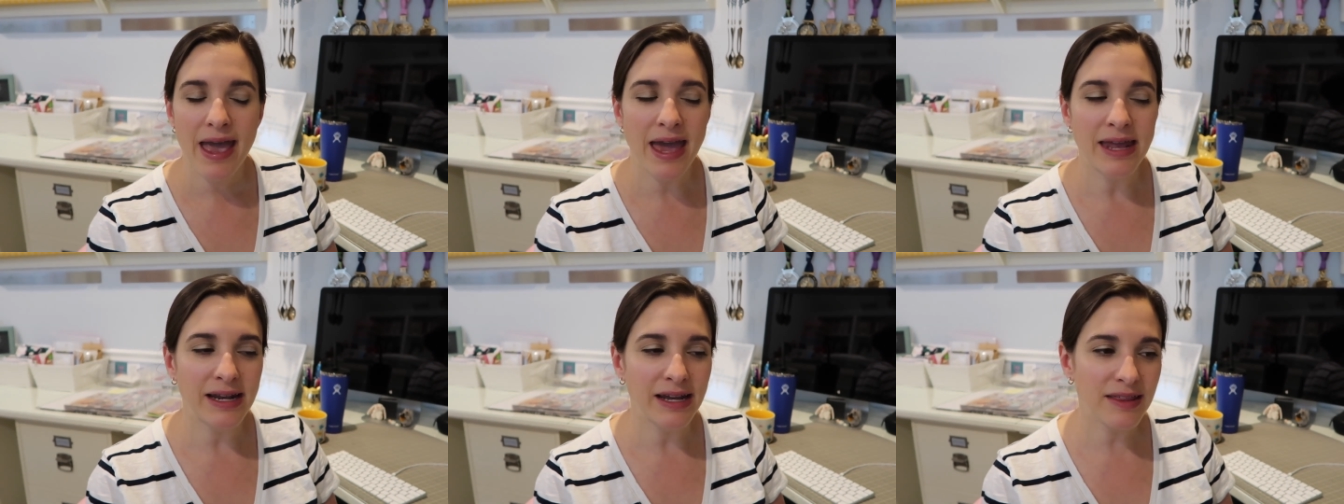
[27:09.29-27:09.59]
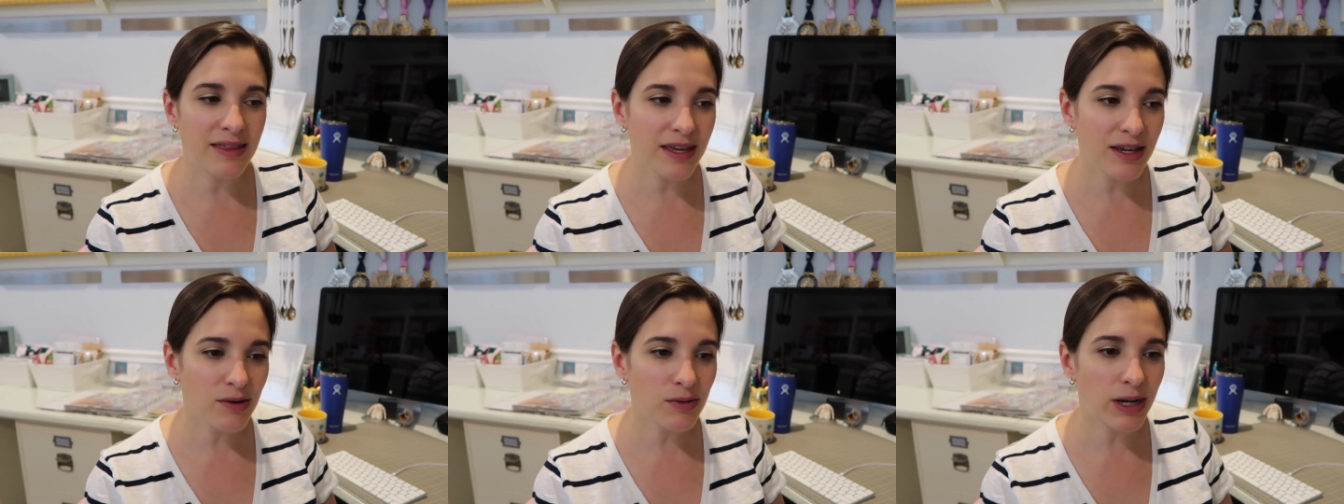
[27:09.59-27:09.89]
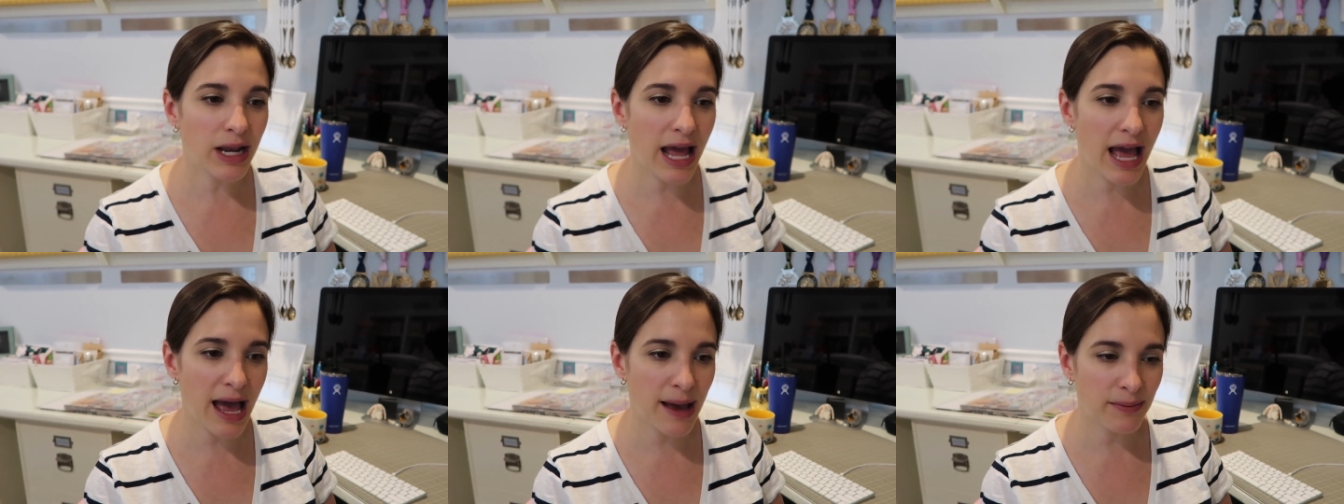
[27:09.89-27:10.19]
And I think
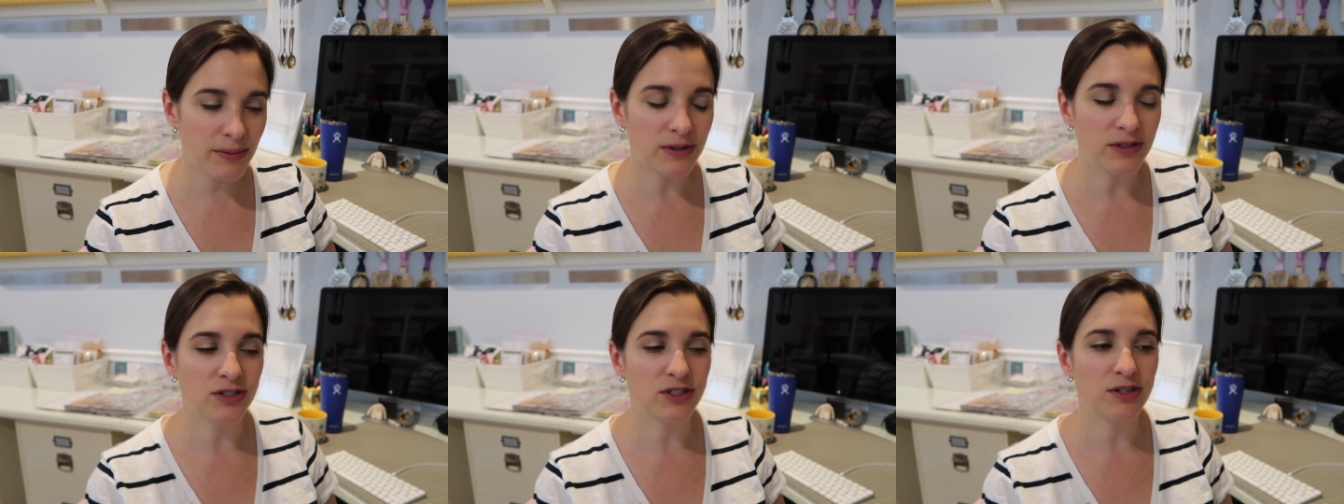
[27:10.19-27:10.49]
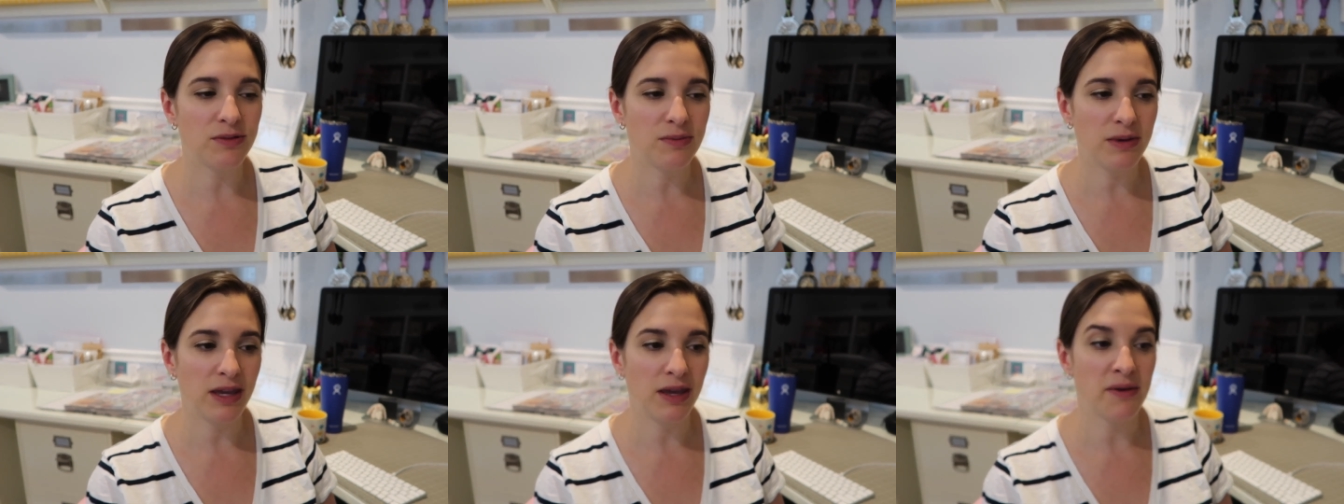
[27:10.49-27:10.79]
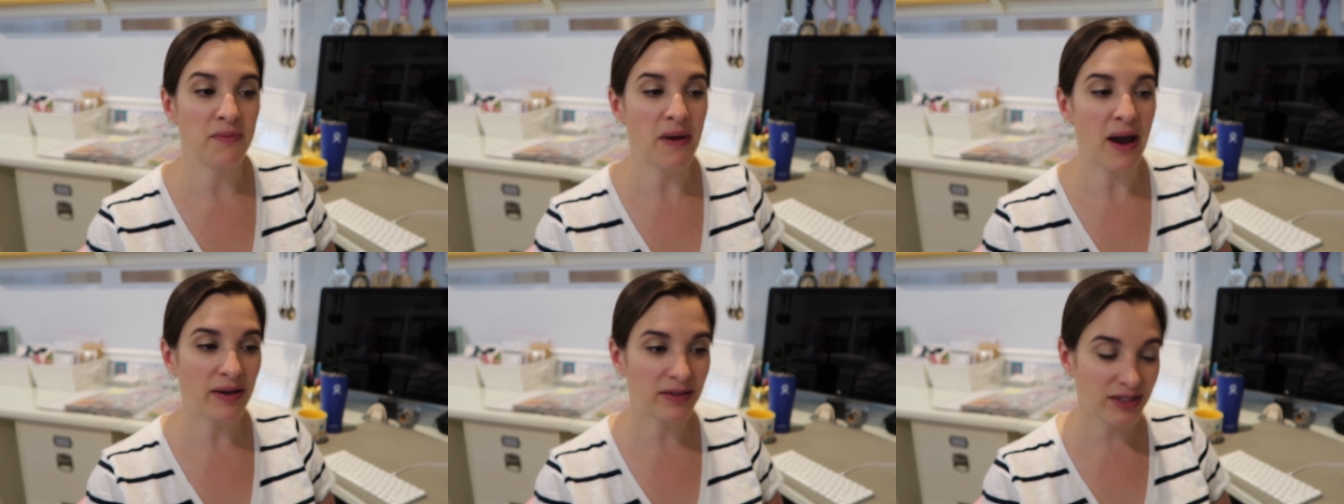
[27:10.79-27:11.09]
what happened to
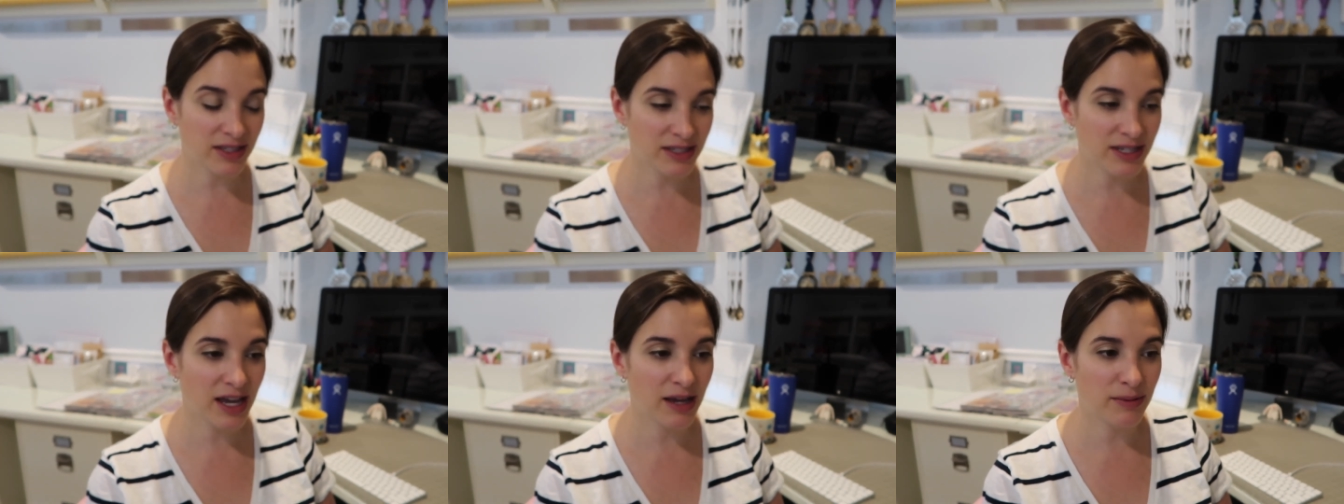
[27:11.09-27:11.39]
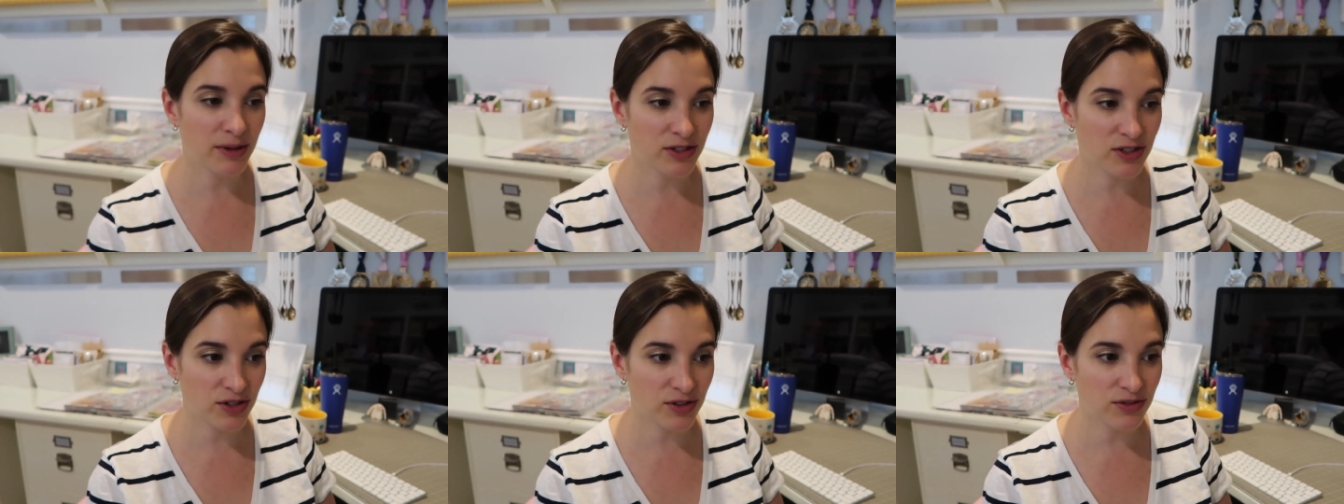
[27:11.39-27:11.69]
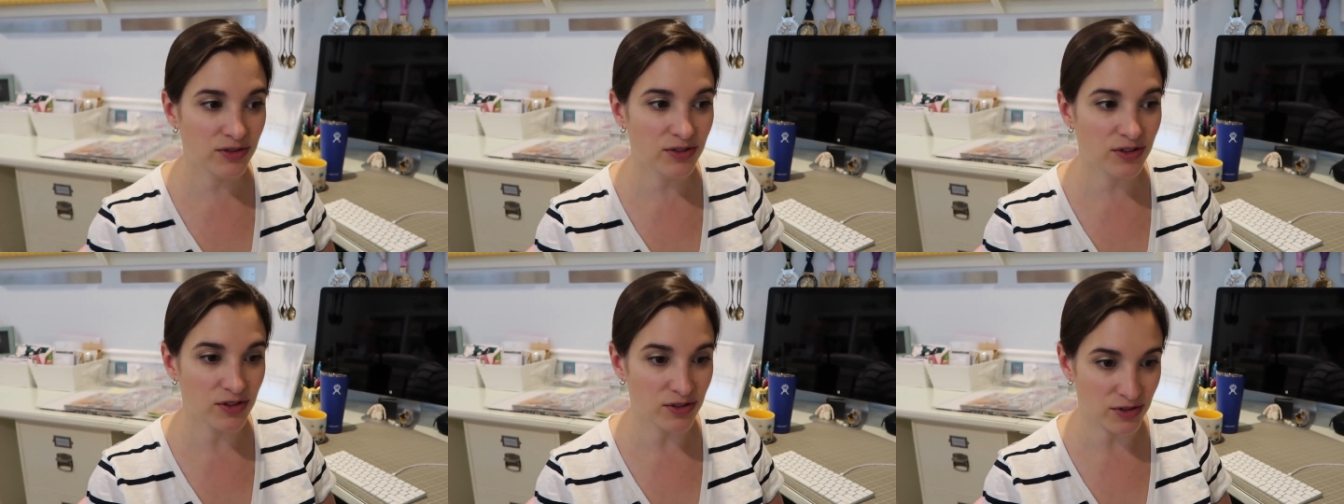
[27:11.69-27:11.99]
me about the time I
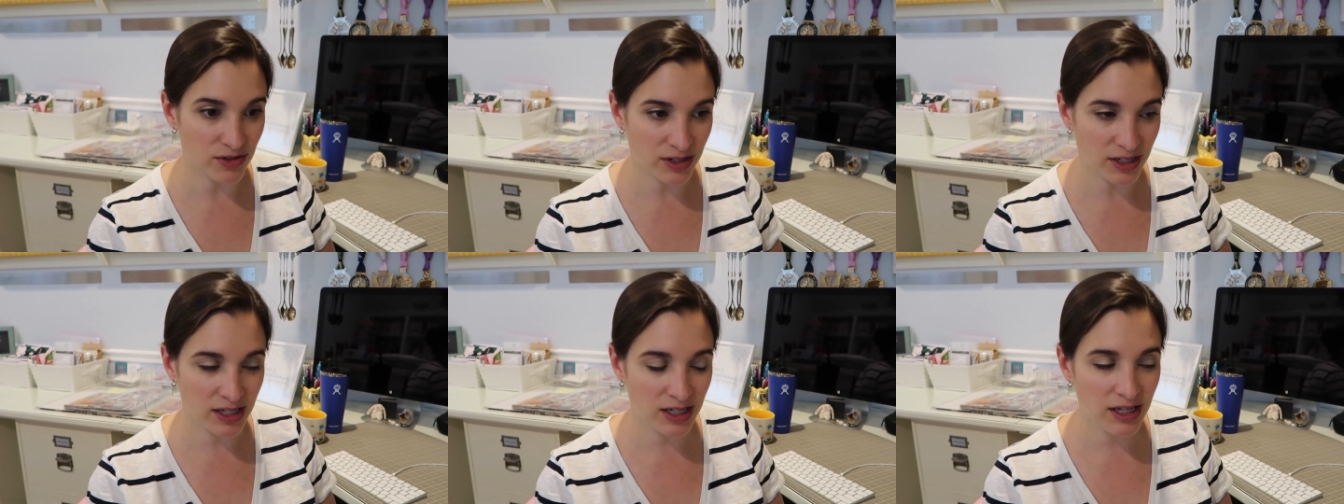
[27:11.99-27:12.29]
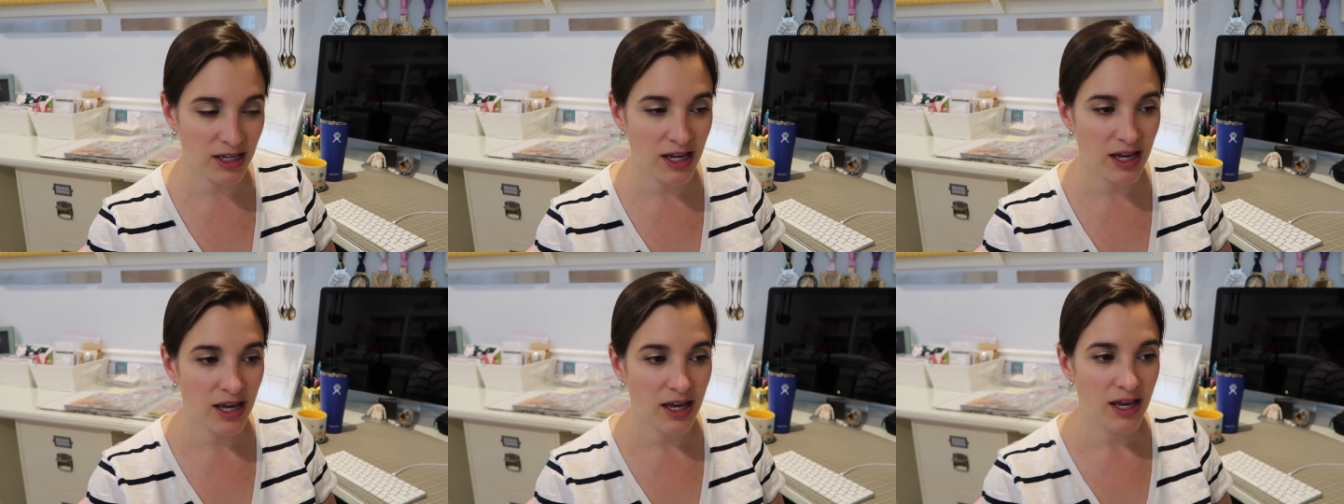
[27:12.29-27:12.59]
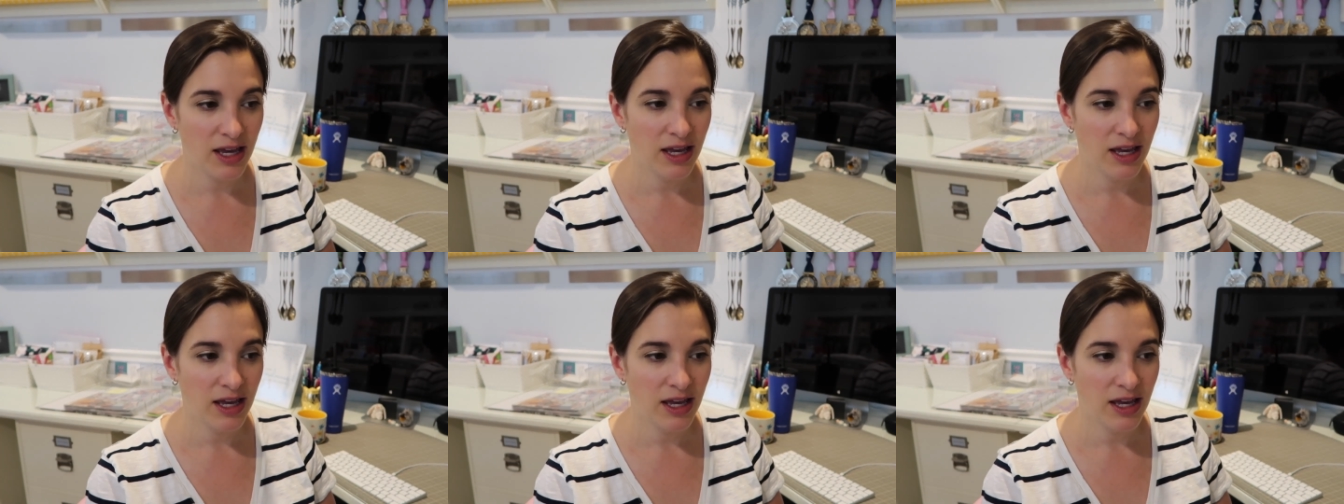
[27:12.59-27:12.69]
turned thirty